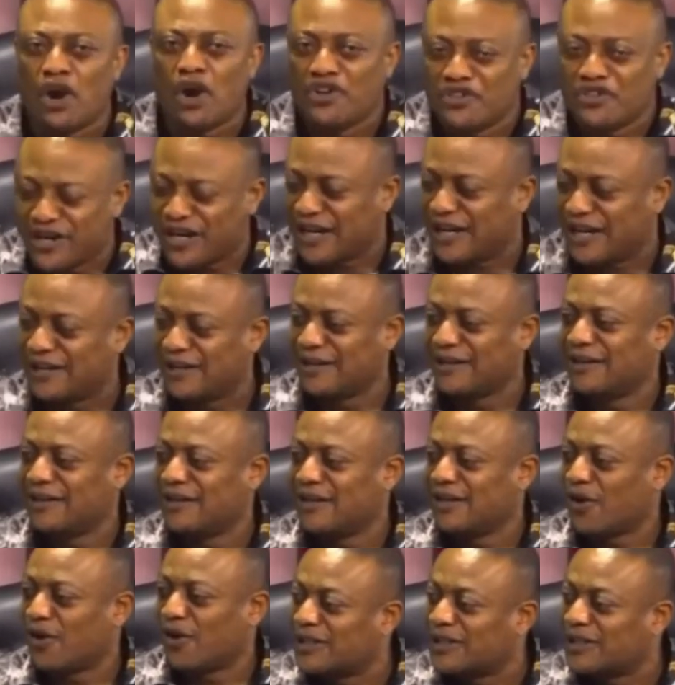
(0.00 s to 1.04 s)

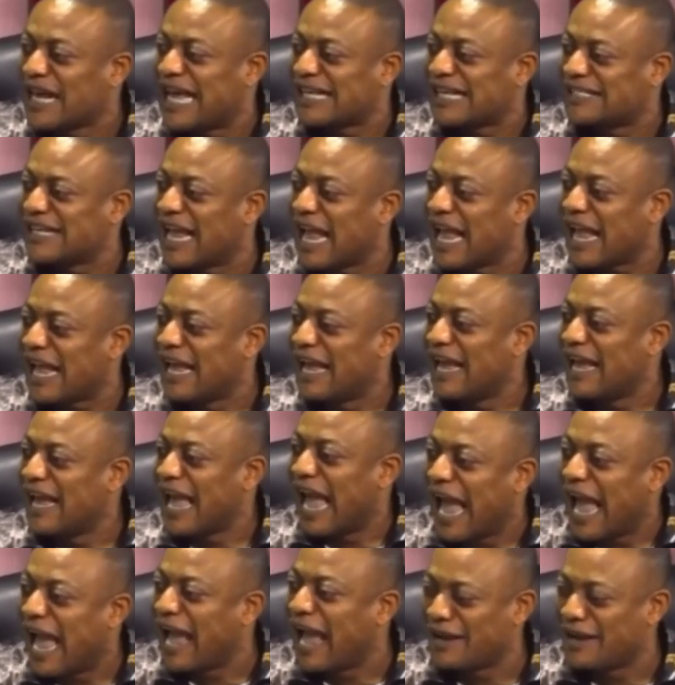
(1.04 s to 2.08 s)
said it was in so bold
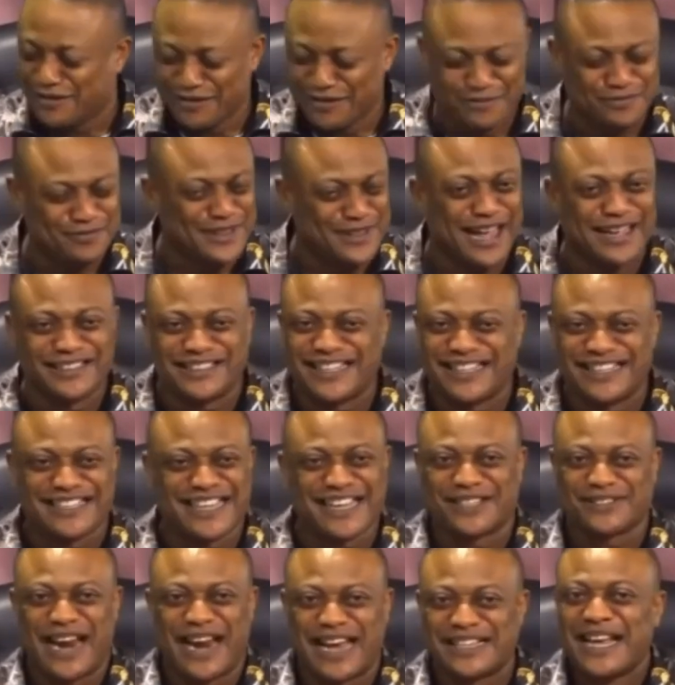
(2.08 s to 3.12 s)
of Kano.
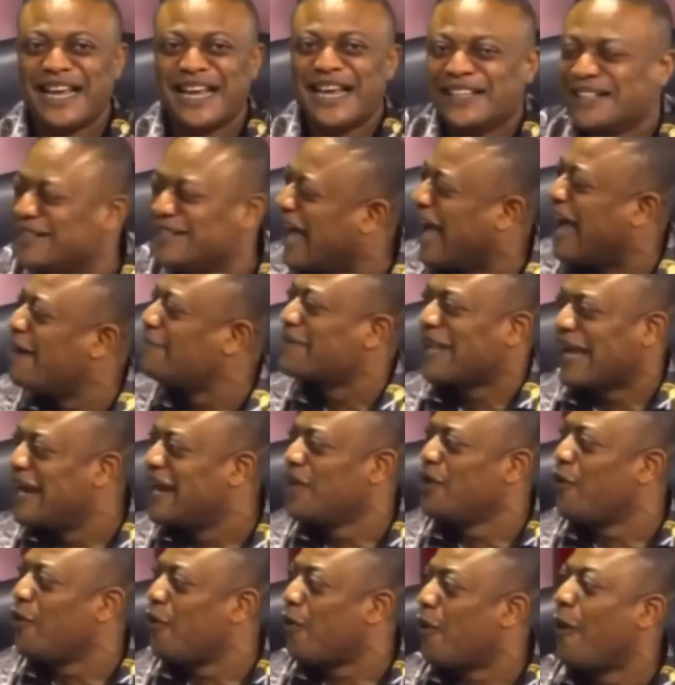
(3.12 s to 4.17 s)
And no,
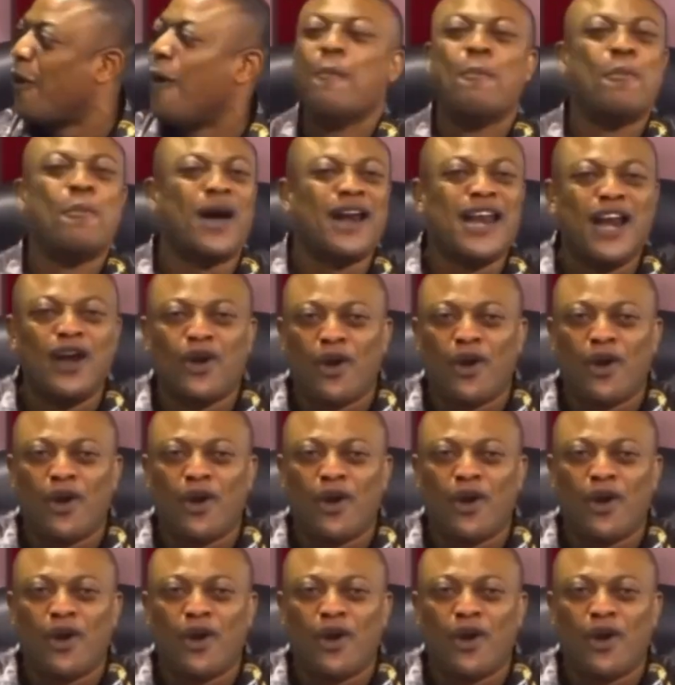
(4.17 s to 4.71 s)
and Obi yama the